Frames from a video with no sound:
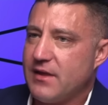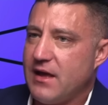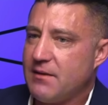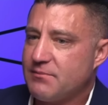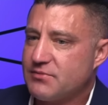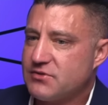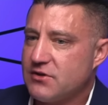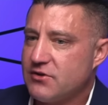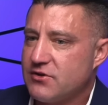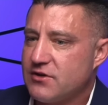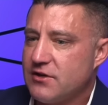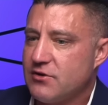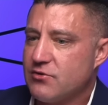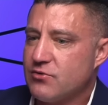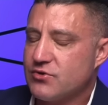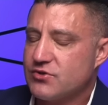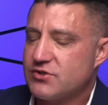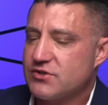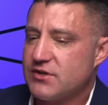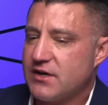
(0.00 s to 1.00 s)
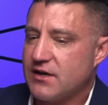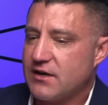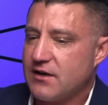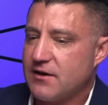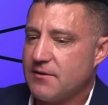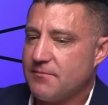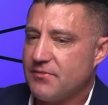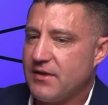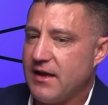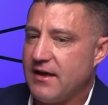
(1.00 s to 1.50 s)
Absolutely awestruck.
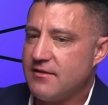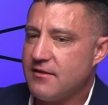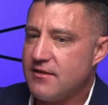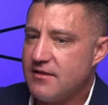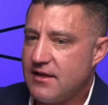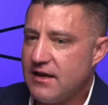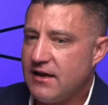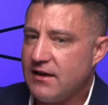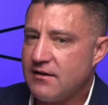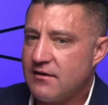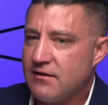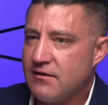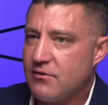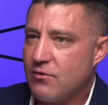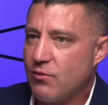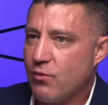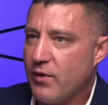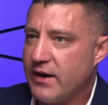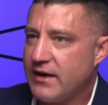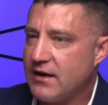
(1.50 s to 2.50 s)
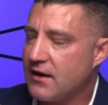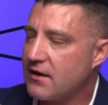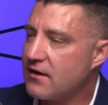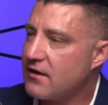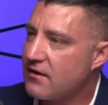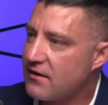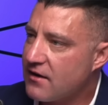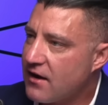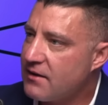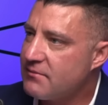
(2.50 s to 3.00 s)
And then when I
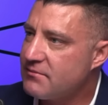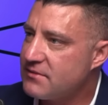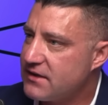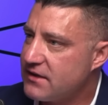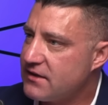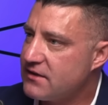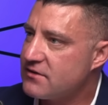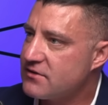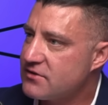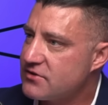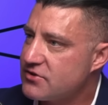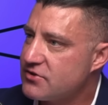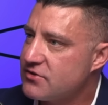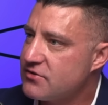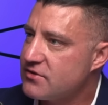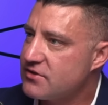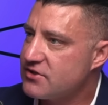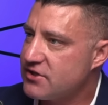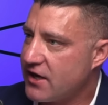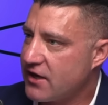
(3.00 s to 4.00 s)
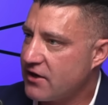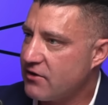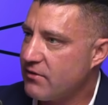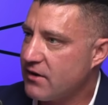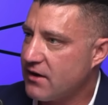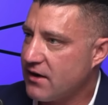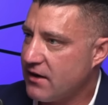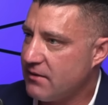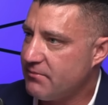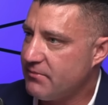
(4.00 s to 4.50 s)
climbed into the
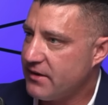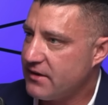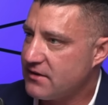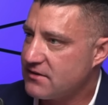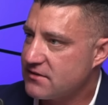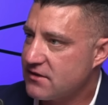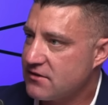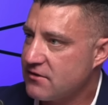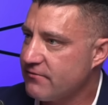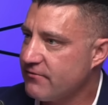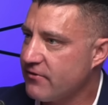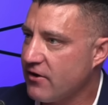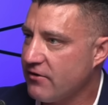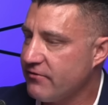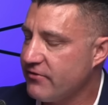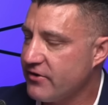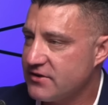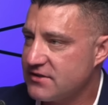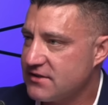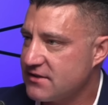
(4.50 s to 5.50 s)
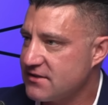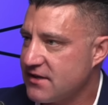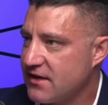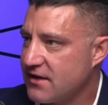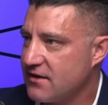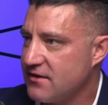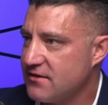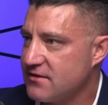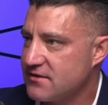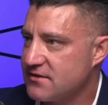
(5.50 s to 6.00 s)
Jaguar I-Pace, and the Volvo is
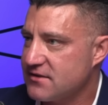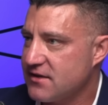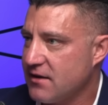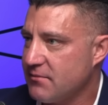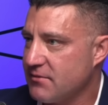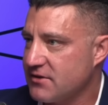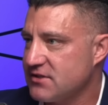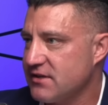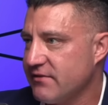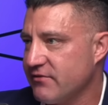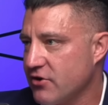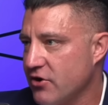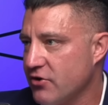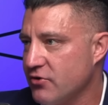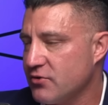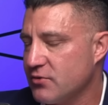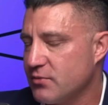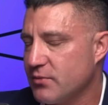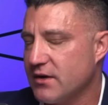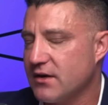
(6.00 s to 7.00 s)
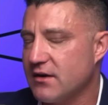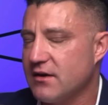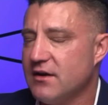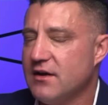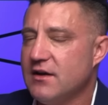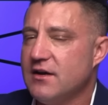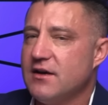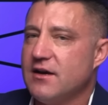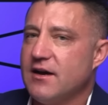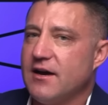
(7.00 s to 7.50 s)
exactly the same, I just haven't owned one.
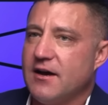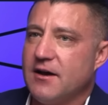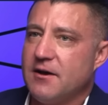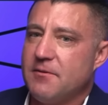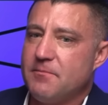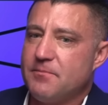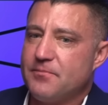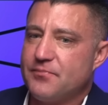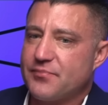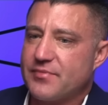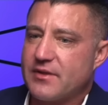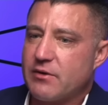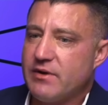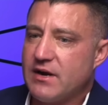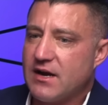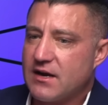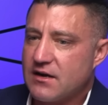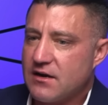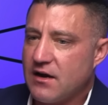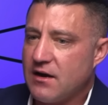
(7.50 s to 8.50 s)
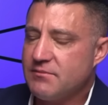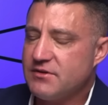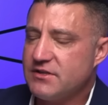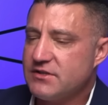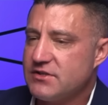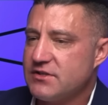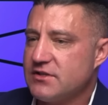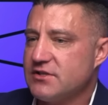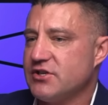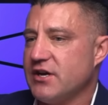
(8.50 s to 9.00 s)
When I climbed
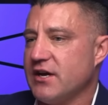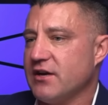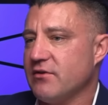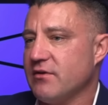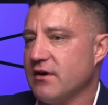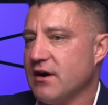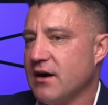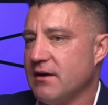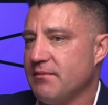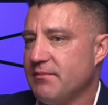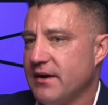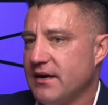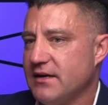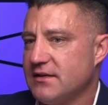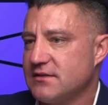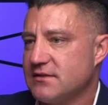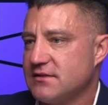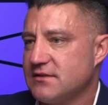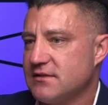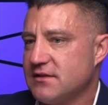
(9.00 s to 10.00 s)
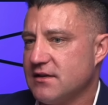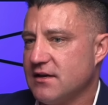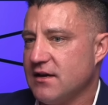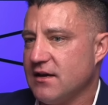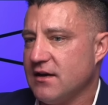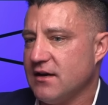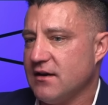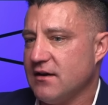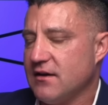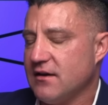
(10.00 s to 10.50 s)
into the Jaguar I-Pace,
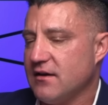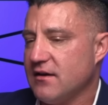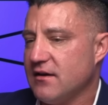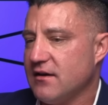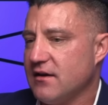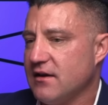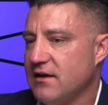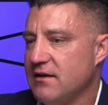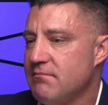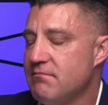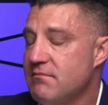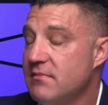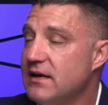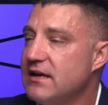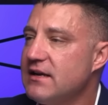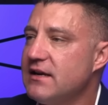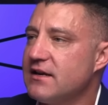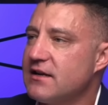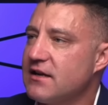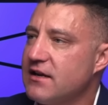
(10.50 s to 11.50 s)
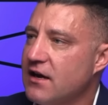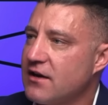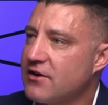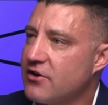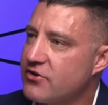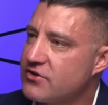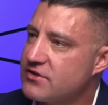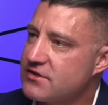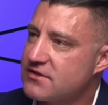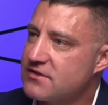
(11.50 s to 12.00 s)
immediately I
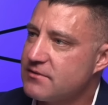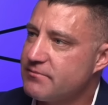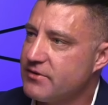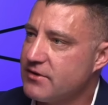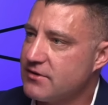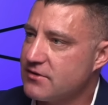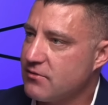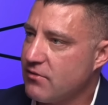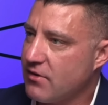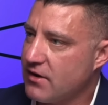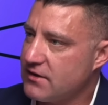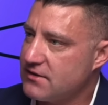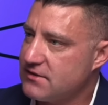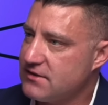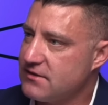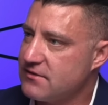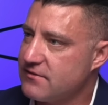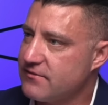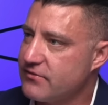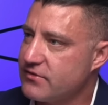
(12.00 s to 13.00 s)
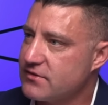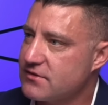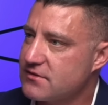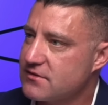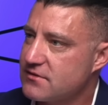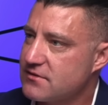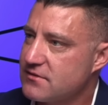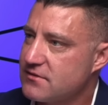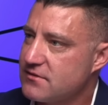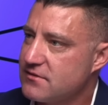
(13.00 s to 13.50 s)
noticed a build quality
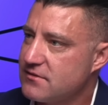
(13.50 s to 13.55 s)
difference.